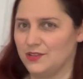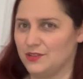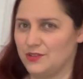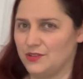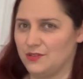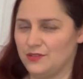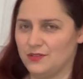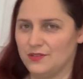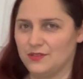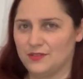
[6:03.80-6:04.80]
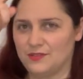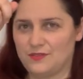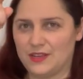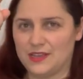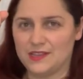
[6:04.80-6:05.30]
2,
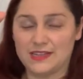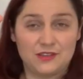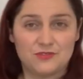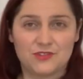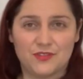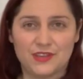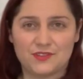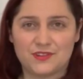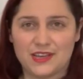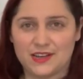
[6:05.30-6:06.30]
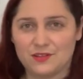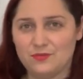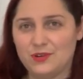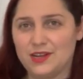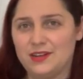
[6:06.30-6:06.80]
3, like you're drawing a triangle.
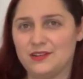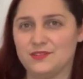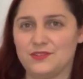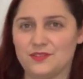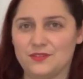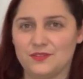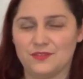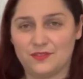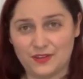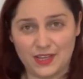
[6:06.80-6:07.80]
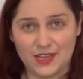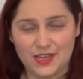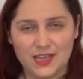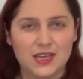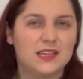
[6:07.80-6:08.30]
1, 2, 3.
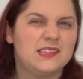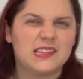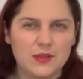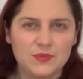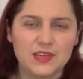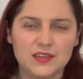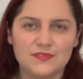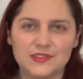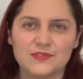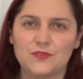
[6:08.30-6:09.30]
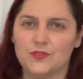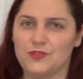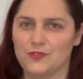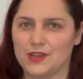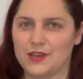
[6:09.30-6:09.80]
Same thing if it's 4.
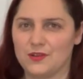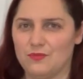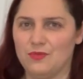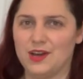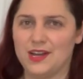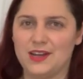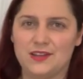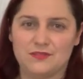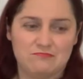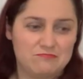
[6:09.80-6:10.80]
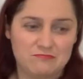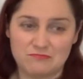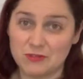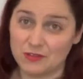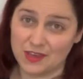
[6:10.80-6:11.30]
You can go 1,
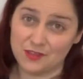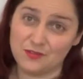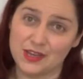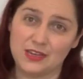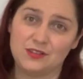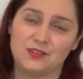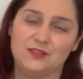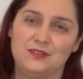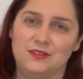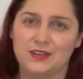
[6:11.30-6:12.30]
go the other way, 2,